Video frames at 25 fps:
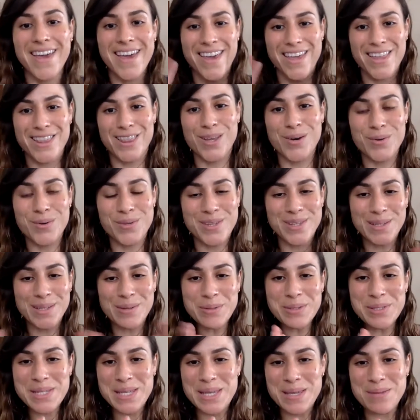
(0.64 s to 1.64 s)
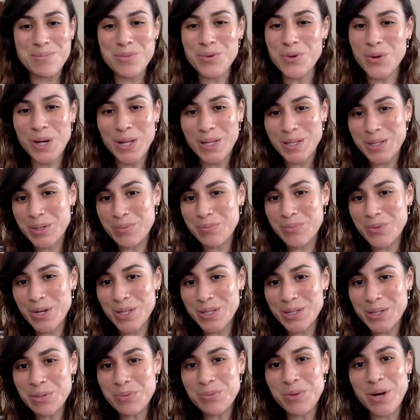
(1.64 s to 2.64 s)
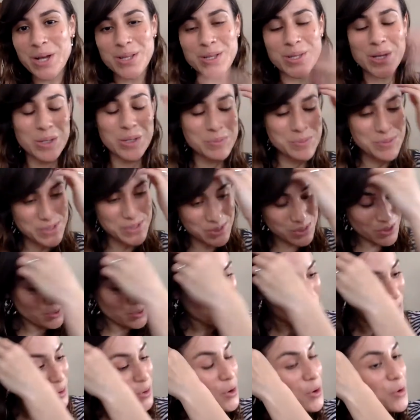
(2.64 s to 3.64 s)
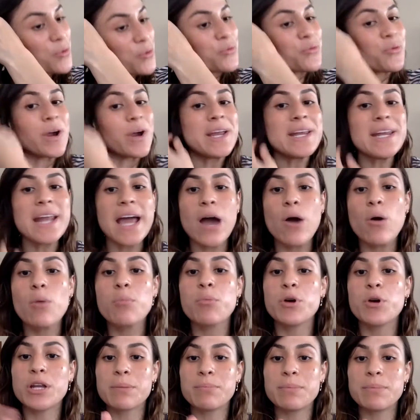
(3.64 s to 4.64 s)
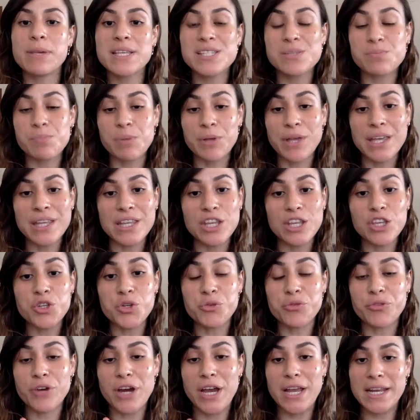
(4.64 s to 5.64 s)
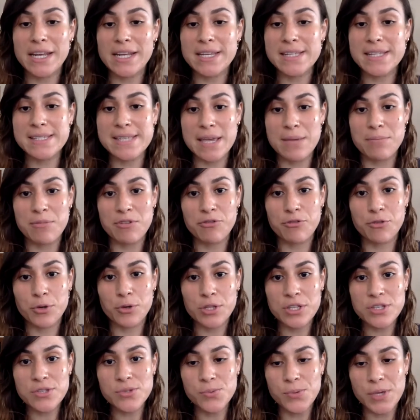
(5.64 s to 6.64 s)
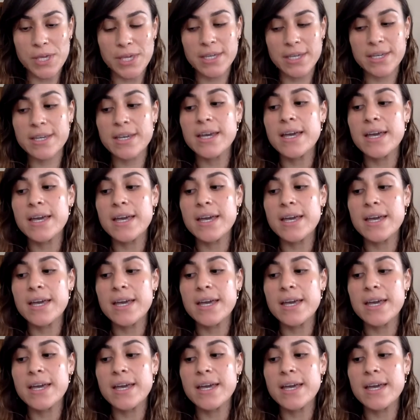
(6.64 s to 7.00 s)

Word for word: Hello, yellow team. Welcome, welcome, welcome. So right now I'm going to be explaining your writing assignment for this week.